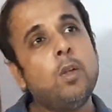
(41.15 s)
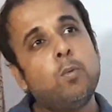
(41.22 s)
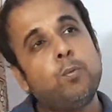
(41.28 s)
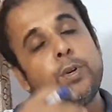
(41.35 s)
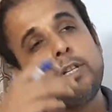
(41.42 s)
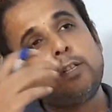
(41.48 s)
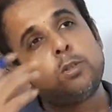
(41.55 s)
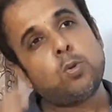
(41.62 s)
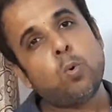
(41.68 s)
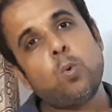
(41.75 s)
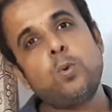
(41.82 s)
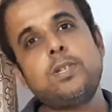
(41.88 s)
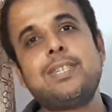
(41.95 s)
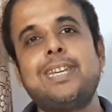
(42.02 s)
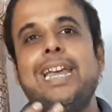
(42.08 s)
with
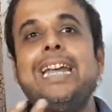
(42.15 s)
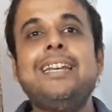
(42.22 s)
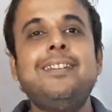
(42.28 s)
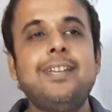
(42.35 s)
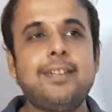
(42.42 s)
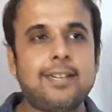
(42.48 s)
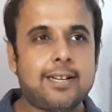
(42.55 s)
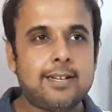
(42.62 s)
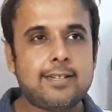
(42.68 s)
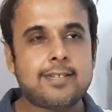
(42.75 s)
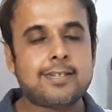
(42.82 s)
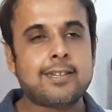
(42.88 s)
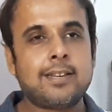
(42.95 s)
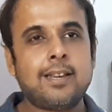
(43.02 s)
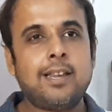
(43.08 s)
those
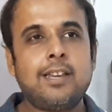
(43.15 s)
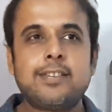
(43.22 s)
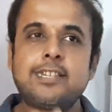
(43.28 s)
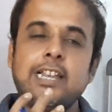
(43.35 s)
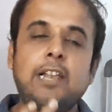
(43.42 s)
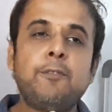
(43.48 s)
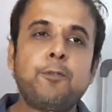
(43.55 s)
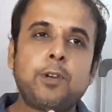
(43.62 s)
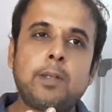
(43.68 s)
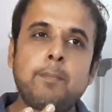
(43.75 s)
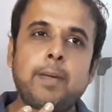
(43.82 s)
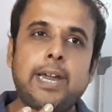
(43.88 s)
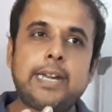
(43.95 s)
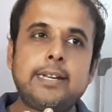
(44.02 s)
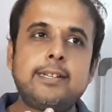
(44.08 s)
entities
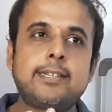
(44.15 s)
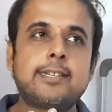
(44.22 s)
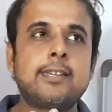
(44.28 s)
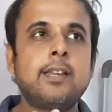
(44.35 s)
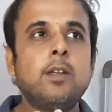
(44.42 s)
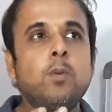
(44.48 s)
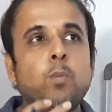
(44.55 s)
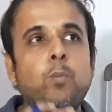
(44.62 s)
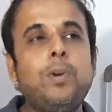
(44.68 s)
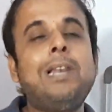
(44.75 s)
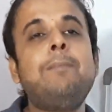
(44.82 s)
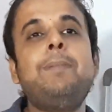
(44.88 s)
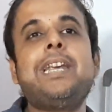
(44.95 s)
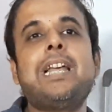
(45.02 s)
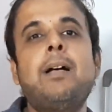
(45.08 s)
sulfonamides will
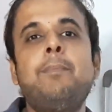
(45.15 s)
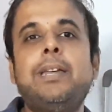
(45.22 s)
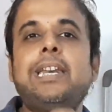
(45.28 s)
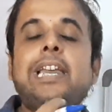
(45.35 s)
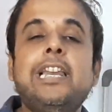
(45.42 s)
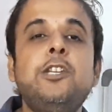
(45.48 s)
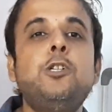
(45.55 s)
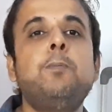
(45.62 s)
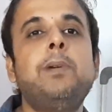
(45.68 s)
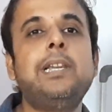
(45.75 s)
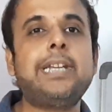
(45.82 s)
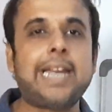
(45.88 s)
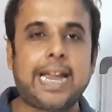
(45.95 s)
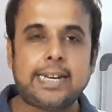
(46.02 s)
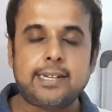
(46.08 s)
become an eligible
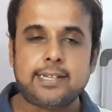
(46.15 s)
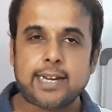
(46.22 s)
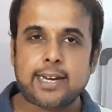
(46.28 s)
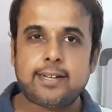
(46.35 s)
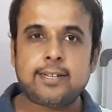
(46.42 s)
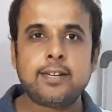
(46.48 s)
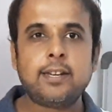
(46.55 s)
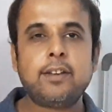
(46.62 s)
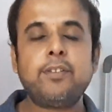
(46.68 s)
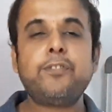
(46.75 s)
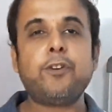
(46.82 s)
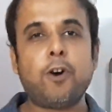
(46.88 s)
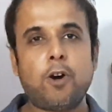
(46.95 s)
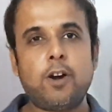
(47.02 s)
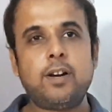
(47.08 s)
candidate
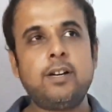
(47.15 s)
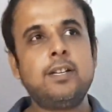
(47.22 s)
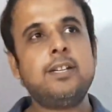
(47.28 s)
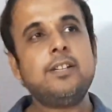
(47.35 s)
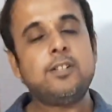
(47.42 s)
for,